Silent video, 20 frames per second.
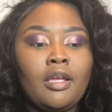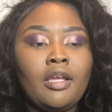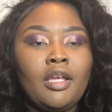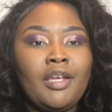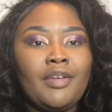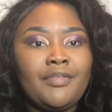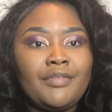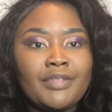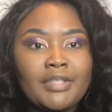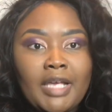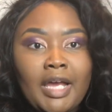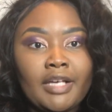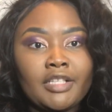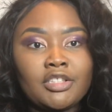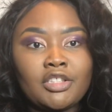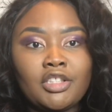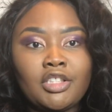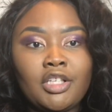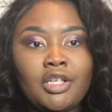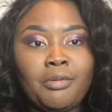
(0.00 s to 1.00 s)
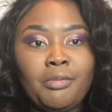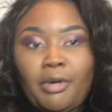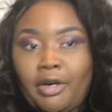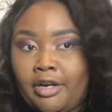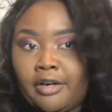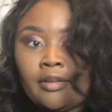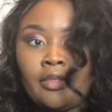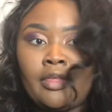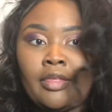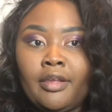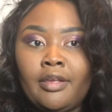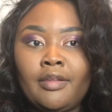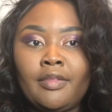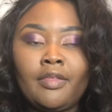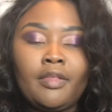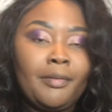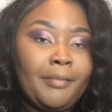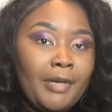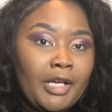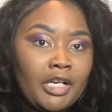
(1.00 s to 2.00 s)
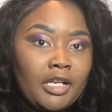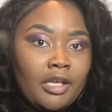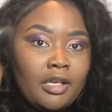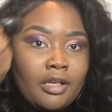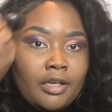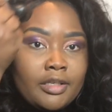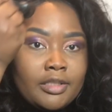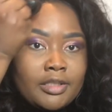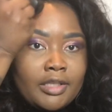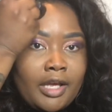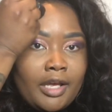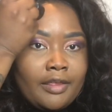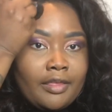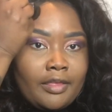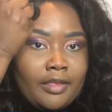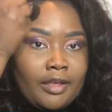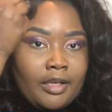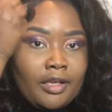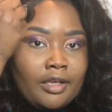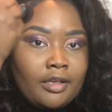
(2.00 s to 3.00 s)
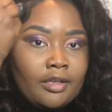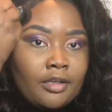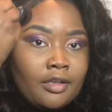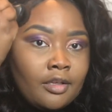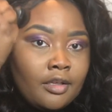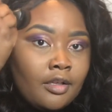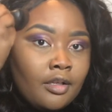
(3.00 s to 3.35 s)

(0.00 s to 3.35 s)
if it's actually worth the money, because I think